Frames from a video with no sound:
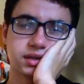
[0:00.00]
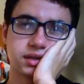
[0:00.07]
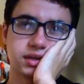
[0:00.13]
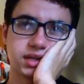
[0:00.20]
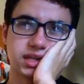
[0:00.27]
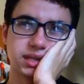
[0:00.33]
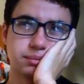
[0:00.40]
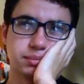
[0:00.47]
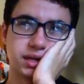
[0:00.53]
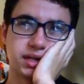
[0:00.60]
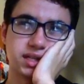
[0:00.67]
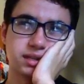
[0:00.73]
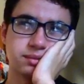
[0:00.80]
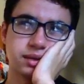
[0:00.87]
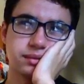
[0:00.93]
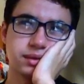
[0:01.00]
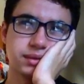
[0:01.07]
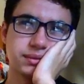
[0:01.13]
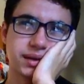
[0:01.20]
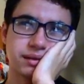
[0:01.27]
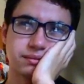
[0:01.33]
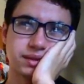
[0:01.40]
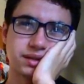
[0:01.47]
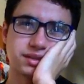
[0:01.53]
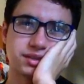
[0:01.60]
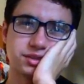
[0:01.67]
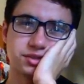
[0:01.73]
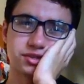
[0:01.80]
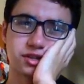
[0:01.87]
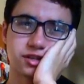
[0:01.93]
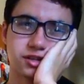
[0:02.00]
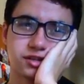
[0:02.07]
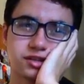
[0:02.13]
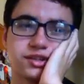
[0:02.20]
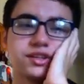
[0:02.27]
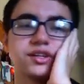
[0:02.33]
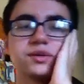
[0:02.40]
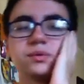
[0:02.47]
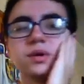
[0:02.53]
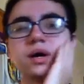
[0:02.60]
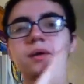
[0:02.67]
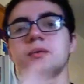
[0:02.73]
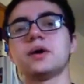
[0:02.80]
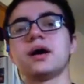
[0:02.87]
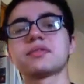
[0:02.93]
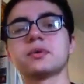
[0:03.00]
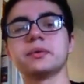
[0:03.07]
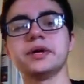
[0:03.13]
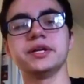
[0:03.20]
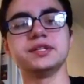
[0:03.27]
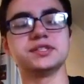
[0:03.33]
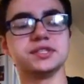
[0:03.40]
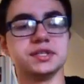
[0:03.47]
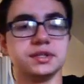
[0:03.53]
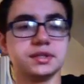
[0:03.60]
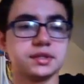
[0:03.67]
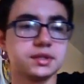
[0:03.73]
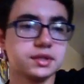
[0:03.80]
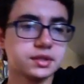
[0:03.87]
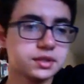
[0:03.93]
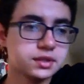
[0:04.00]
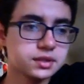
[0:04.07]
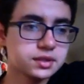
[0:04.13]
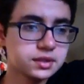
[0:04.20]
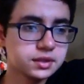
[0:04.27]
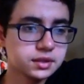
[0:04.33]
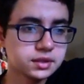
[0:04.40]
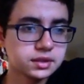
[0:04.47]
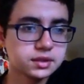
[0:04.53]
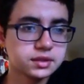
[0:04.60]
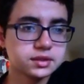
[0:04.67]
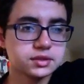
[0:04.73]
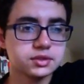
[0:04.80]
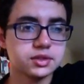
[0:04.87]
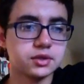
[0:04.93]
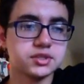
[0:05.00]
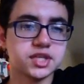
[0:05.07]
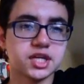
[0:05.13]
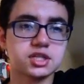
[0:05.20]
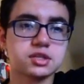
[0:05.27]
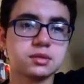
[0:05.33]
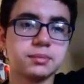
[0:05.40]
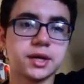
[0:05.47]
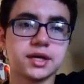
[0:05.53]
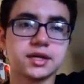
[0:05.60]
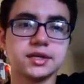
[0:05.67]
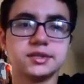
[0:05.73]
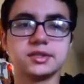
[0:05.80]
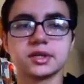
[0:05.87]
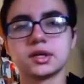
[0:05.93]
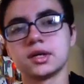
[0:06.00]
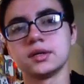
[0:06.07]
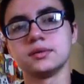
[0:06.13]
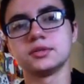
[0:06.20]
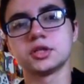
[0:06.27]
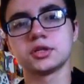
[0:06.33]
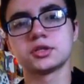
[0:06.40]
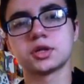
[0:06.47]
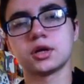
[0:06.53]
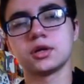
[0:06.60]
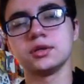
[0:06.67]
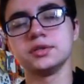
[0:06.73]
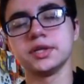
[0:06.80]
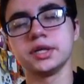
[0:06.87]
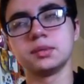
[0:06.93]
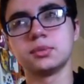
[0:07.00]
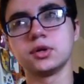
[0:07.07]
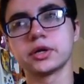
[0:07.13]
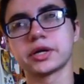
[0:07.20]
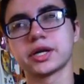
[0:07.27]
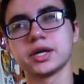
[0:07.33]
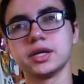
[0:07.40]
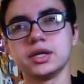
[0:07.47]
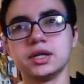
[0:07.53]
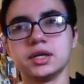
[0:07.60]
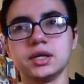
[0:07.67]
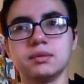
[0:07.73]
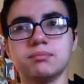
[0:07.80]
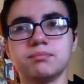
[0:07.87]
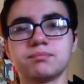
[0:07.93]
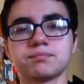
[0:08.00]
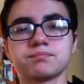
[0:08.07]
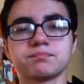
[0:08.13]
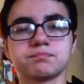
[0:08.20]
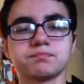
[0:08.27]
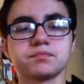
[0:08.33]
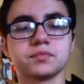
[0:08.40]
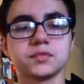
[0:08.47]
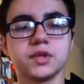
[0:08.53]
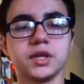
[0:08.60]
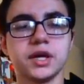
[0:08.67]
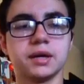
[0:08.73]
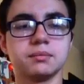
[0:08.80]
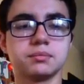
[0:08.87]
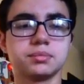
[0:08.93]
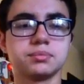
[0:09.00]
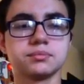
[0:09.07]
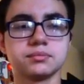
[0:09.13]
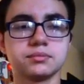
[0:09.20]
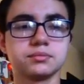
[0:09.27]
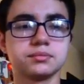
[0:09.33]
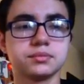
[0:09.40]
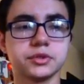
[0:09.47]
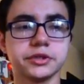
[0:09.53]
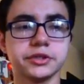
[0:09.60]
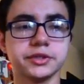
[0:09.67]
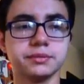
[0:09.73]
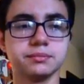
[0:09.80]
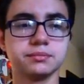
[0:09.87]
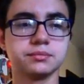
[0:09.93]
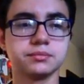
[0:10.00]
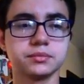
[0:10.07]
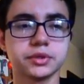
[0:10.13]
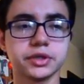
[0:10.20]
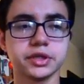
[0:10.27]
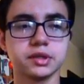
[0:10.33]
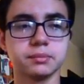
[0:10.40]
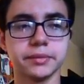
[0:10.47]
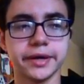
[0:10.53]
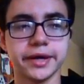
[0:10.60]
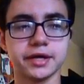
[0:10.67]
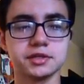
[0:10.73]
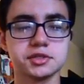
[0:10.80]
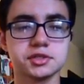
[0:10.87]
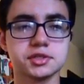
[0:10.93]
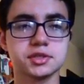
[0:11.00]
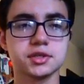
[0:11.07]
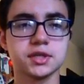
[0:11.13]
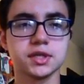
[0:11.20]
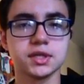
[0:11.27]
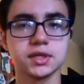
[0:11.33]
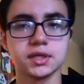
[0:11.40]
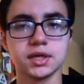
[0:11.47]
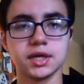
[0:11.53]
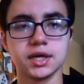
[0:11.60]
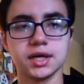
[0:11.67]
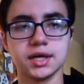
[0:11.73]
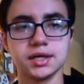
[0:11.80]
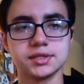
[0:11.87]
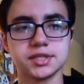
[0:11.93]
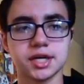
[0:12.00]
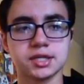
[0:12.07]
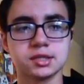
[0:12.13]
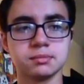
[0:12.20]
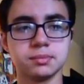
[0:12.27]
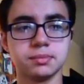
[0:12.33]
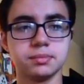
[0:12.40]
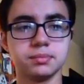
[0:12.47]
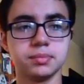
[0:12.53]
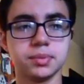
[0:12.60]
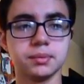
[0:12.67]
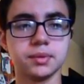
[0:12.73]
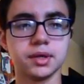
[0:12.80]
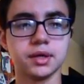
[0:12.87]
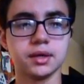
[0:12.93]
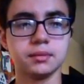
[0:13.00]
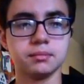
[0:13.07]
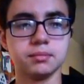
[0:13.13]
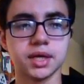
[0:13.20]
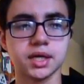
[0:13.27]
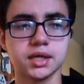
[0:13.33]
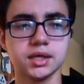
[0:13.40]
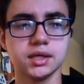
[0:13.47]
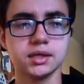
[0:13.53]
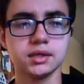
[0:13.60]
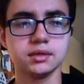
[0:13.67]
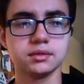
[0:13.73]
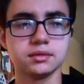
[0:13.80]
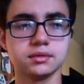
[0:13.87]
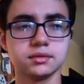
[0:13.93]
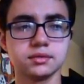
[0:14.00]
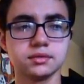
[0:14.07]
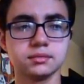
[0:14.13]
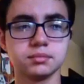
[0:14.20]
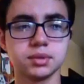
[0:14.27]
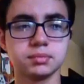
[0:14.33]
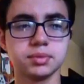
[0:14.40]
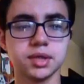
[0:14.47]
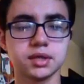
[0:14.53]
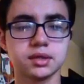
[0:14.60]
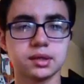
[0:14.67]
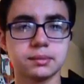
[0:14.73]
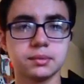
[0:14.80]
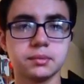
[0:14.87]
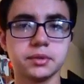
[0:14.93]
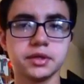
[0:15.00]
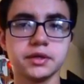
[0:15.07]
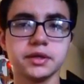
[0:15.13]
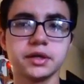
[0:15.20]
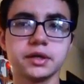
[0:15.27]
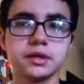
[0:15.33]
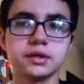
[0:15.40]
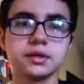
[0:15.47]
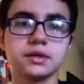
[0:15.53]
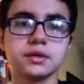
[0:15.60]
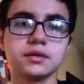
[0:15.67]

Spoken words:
Nikki Bella, maybe, but I'm not too sure. We'll have to wait and see. So Sasha Becky took on Charlotte and Dana Brooke, and yeah, pretty good match. Sasha and Becky picked up the win here.